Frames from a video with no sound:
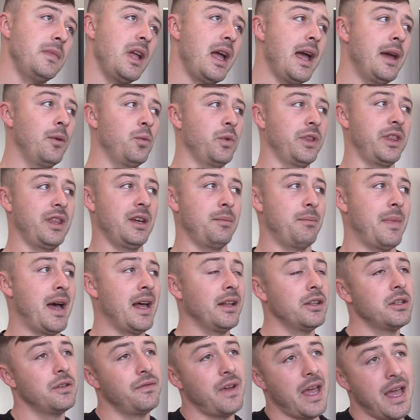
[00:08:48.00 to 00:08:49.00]
And with the
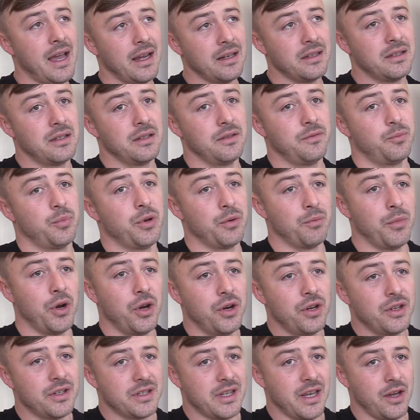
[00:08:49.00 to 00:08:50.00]
amount of active
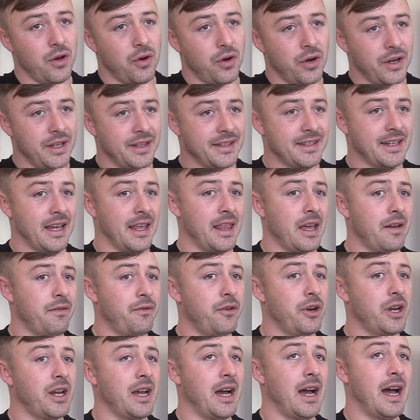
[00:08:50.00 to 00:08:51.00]
promoters there are in South
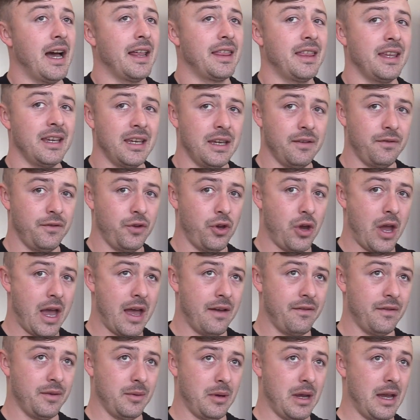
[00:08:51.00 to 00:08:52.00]
Africa, I think if you
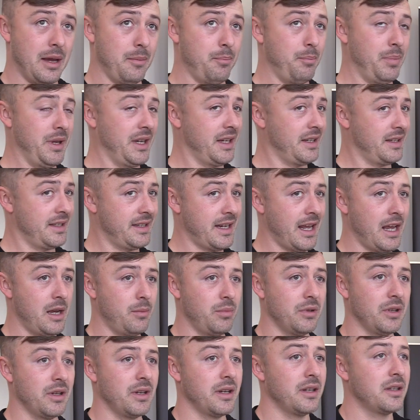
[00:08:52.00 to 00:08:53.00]
have a big
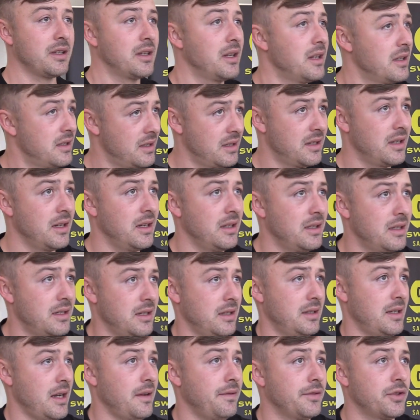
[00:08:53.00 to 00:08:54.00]
stable, it's a
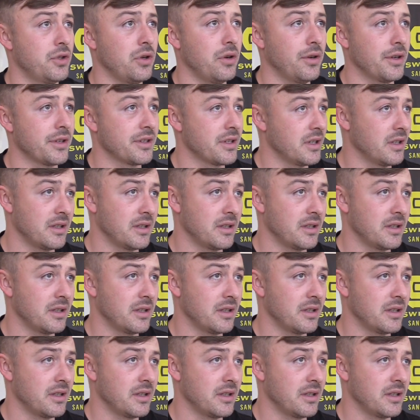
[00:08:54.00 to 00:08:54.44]
tough task.